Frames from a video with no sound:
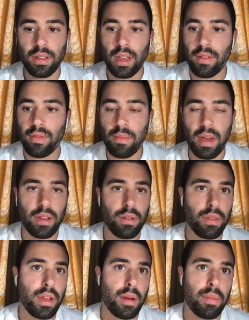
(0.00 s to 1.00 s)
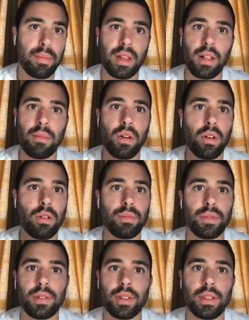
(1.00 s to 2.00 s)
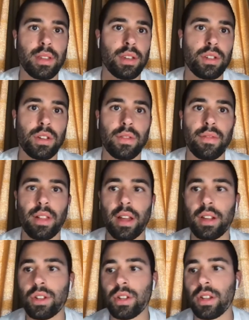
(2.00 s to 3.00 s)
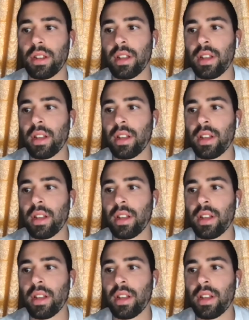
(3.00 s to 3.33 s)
any of the manual therapy telemobes, extension, flexion,